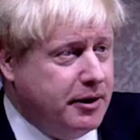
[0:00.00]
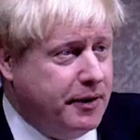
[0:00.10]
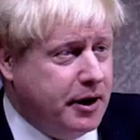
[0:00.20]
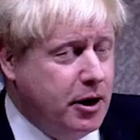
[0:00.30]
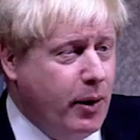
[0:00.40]

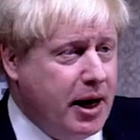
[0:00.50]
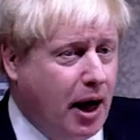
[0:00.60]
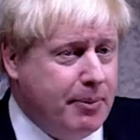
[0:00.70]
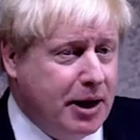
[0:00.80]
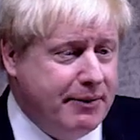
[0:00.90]
the UN,
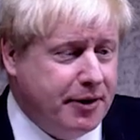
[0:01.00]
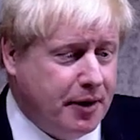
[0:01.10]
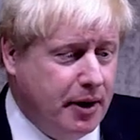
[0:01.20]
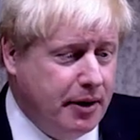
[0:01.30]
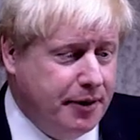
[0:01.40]
I believe, is
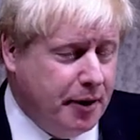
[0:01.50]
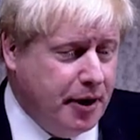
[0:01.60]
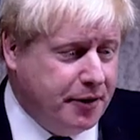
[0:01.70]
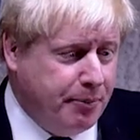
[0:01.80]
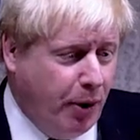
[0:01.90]
a, is a,
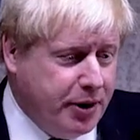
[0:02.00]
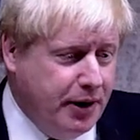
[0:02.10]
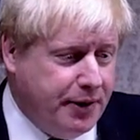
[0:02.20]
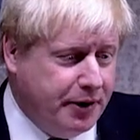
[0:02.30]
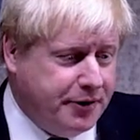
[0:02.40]
is a
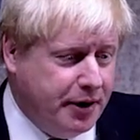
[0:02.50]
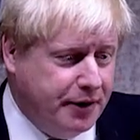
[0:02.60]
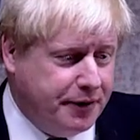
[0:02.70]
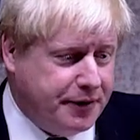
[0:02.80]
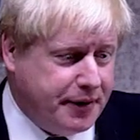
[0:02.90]
body that
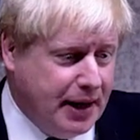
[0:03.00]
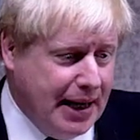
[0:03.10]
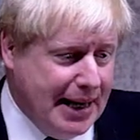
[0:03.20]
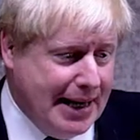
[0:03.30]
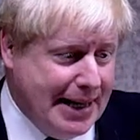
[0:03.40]
has
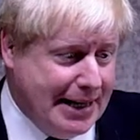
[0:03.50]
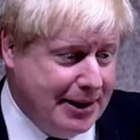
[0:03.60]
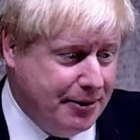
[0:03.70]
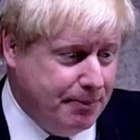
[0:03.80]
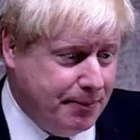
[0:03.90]

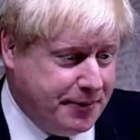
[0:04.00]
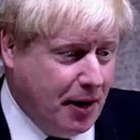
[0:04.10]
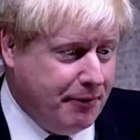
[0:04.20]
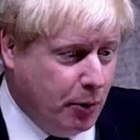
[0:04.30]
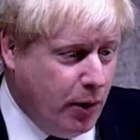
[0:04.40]
uh,
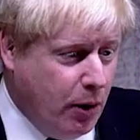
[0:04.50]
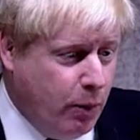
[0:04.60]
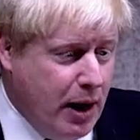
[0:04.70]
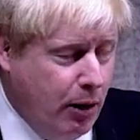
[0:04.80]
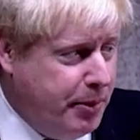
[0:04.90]
served the
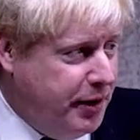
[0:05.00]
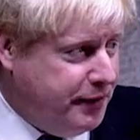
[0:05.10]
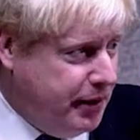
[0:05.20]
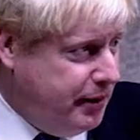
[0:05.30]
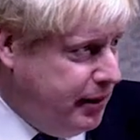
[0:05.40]
world well, but
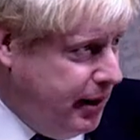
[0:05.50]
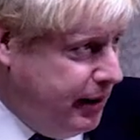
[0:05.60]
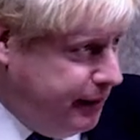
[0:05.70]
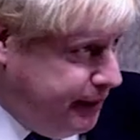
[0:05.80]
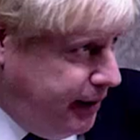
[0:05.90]
is in,
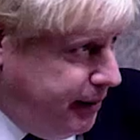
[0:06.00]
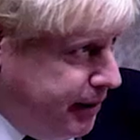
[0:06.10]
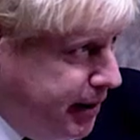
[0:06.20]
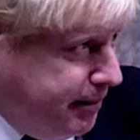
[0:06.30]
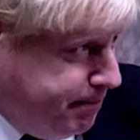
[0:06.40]
is in,
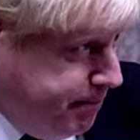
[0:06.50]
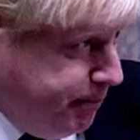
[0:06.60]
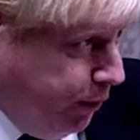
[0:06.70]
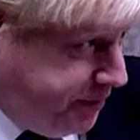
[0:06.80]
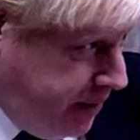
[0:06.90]
in
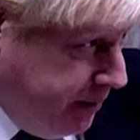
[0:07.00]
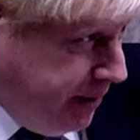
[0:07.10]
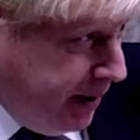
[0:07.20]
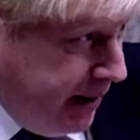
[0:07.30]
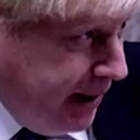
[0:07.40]

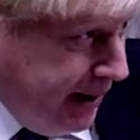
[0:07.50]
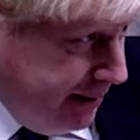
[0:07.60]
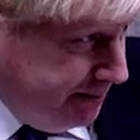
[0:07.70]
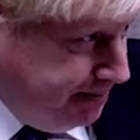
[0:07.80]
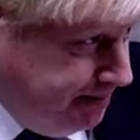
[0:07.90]
also
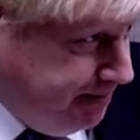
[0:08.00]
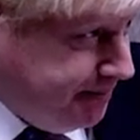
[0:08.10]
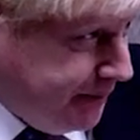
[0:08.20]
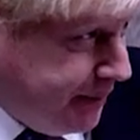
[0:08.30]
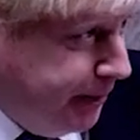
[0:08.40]

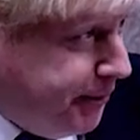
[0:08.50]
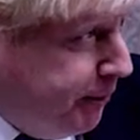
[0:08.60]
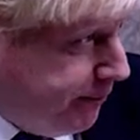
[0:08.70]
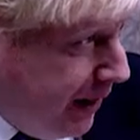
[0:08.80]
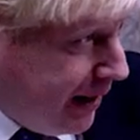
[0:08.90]
could
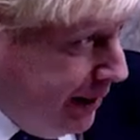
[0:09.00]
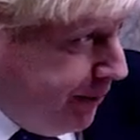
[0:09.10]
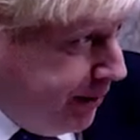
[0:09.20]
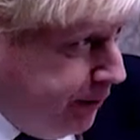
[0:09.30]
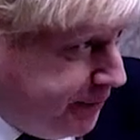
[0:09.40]
do, frankly,
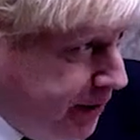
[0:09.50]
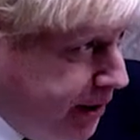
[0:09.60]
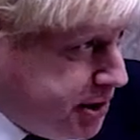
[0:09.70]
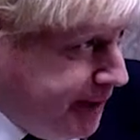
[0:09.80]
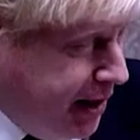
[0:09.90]
with a new
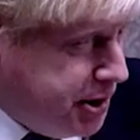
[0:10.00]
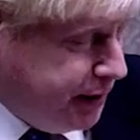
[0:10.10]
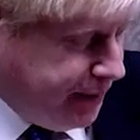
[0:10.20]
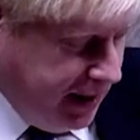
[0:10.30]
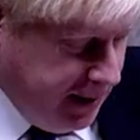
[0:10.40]
surge of
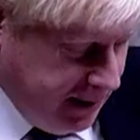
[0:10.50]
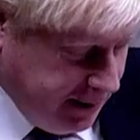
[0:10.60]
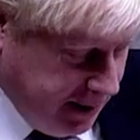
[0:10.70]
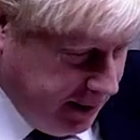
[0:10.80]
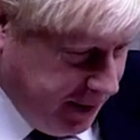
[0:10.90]
energy, as I,
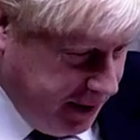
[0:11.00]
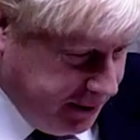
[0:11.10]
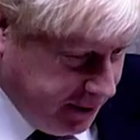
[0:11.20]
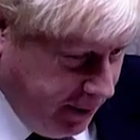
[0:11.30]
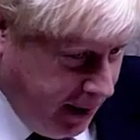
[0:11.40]
as I
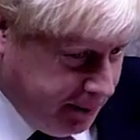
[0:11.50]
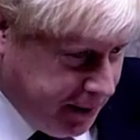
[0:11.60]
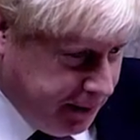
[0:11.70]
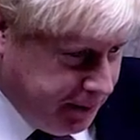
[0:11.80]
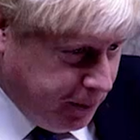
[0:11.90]

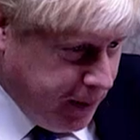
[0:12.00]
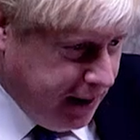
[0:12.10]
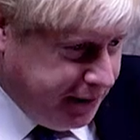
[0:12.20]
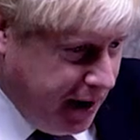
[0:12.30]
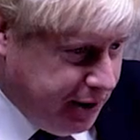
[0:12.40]
described. And
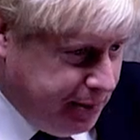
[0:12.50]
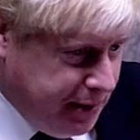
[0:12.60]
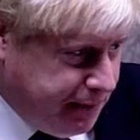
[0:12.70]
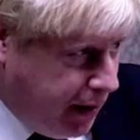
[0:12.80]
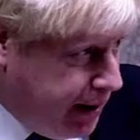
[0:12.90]
we intend to
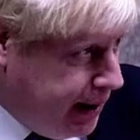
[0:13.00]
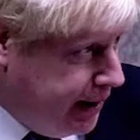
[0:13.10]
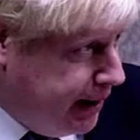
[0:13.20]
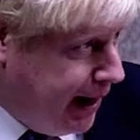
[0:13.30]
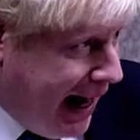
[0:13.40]
be
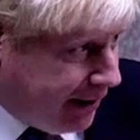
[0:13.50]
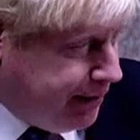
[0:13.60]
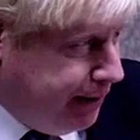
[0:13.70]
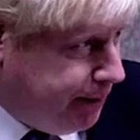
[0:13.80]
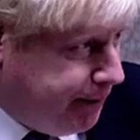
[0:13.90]
very
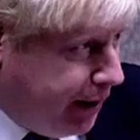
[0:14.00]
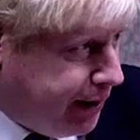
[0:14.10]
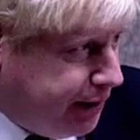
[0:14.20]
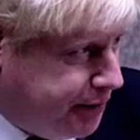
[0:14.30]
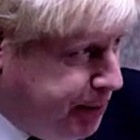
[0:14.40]
active and
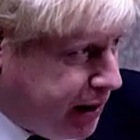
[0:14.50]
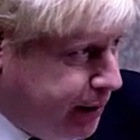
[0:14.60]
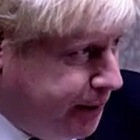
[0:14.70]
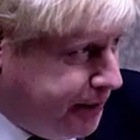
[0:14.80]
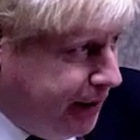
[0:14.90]
very
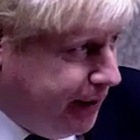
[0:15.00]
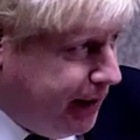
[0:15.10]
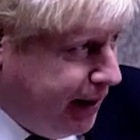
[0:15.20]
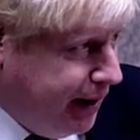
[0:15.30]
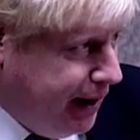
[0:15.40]
conspicuous in,